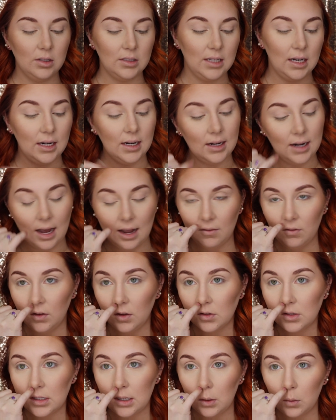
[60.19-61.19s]
excited. I've
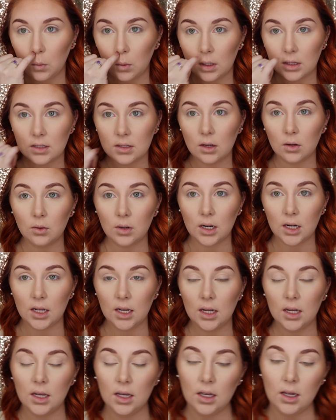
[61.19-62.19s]
used it once already.